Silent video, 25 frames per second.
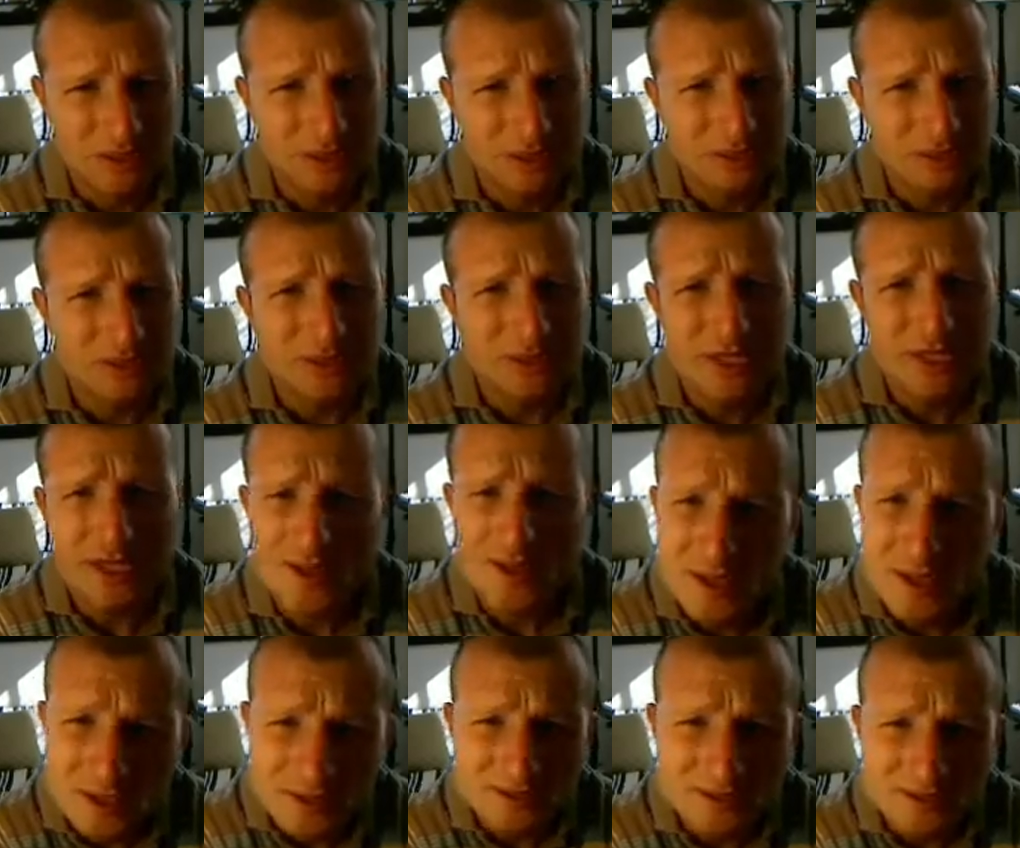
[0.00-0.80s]
Who
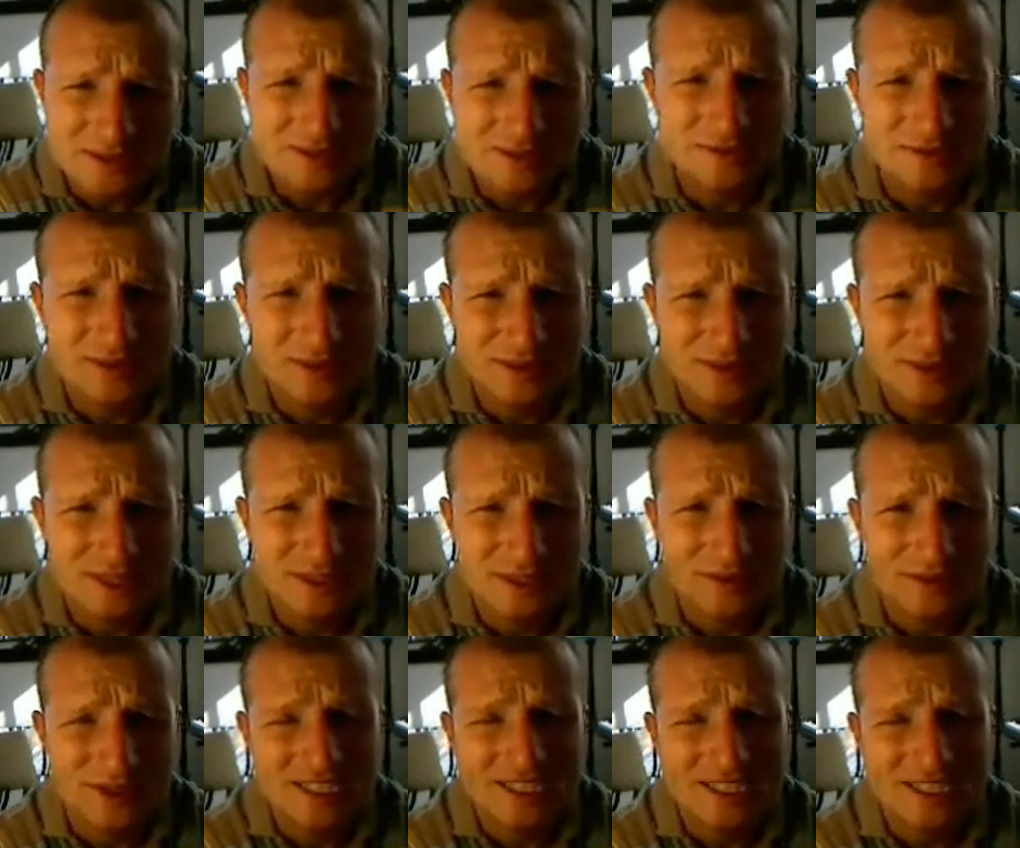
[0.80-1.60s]
cares if you
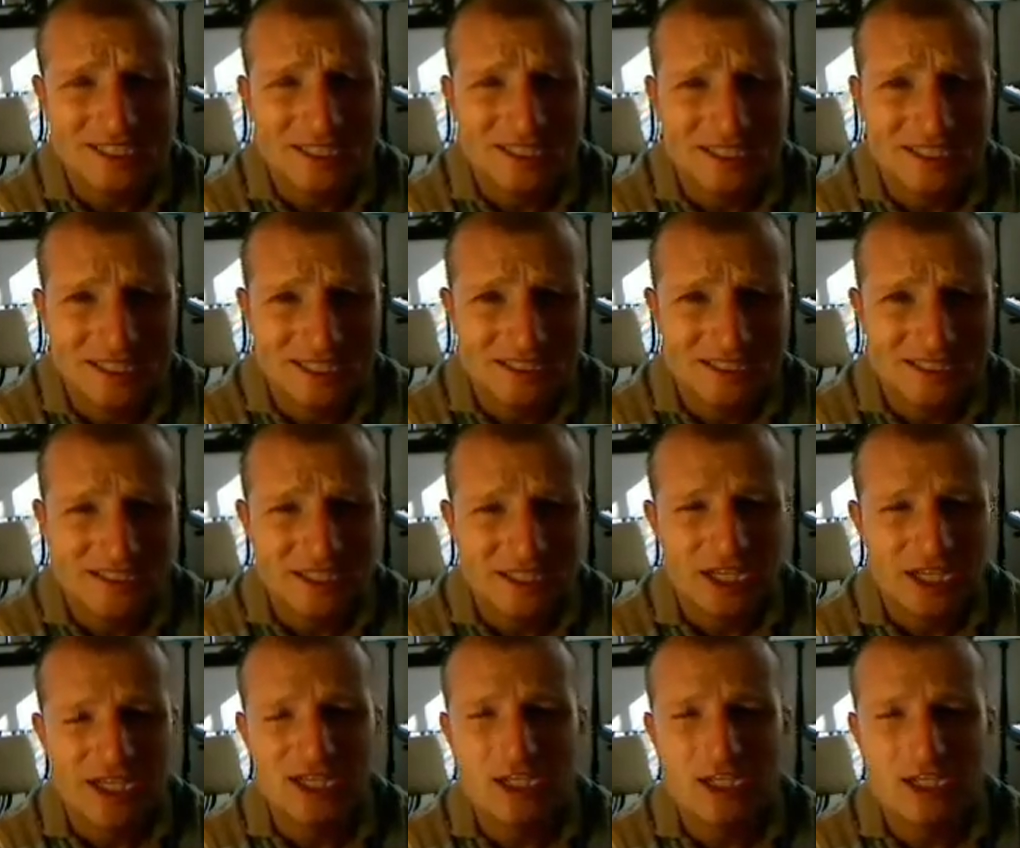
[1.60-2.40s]
sound like an idiot?
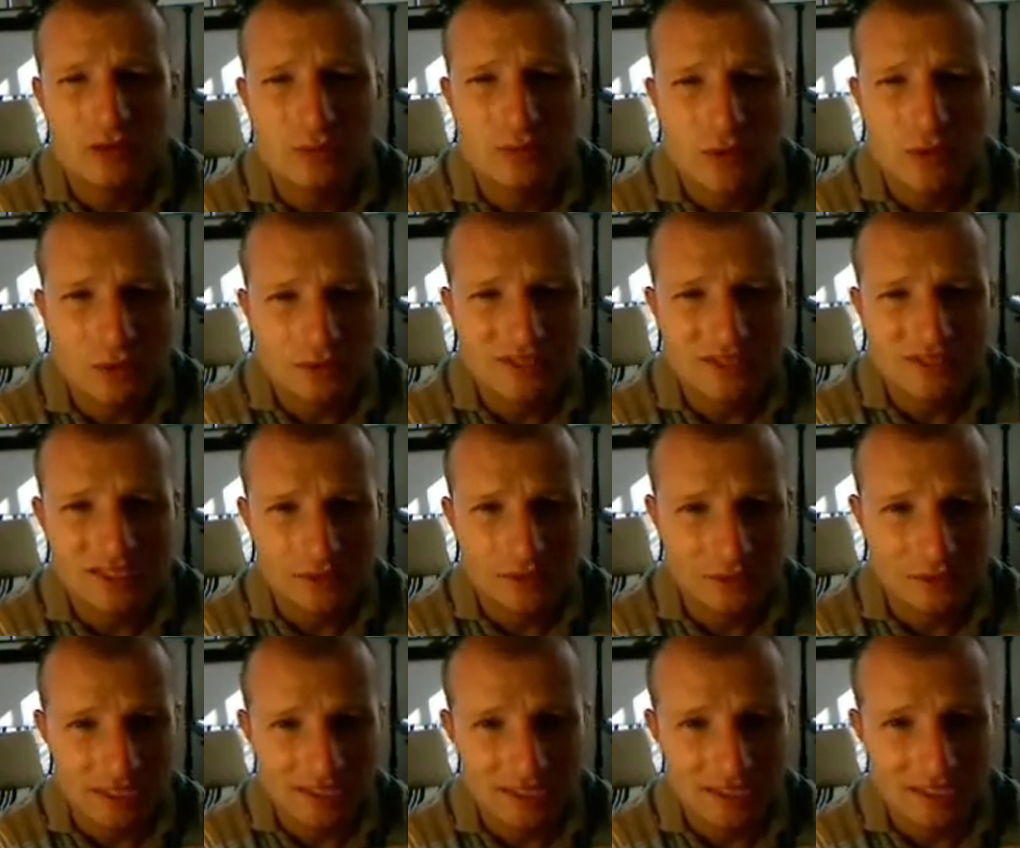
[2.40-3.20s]
You won't
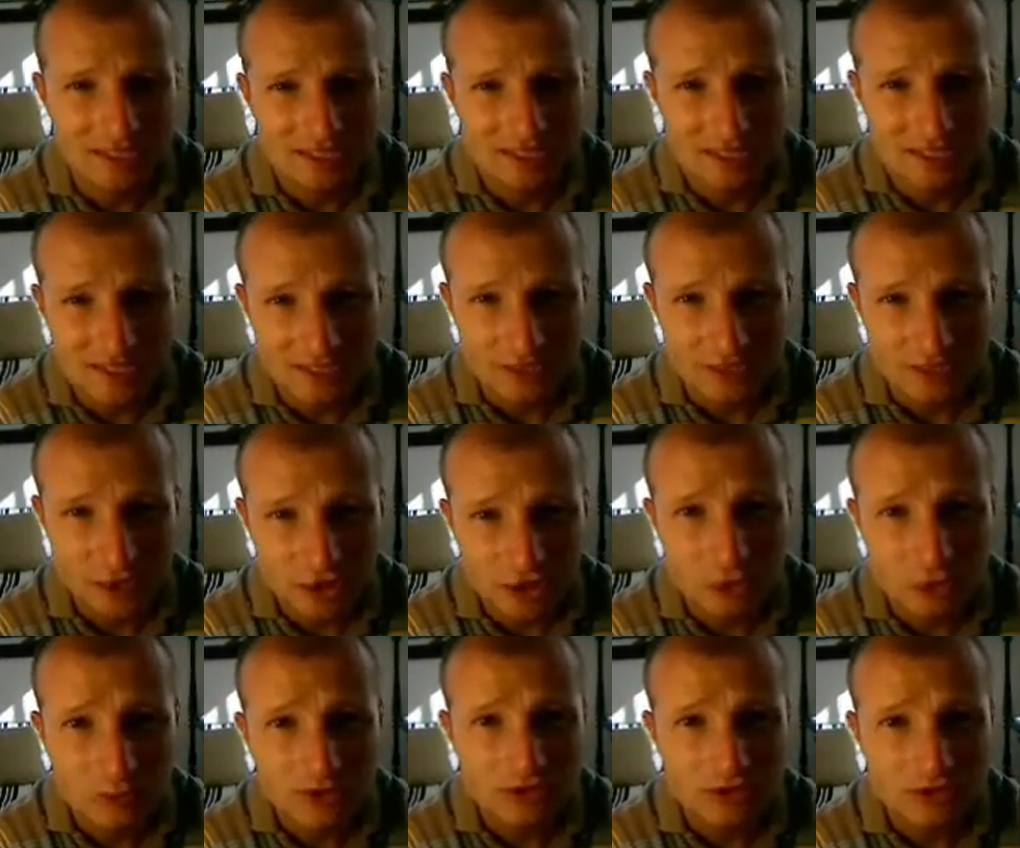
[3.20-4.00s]
sound like an idiot. You
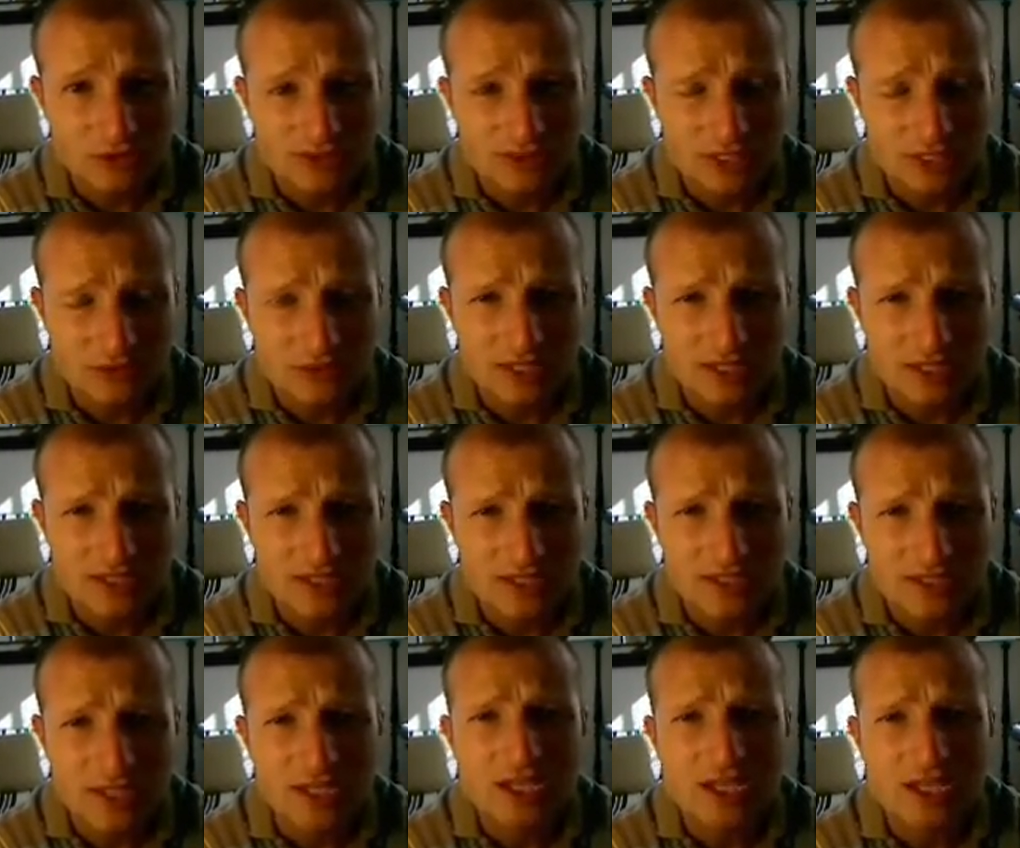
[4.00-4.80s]
know what you'll sound like?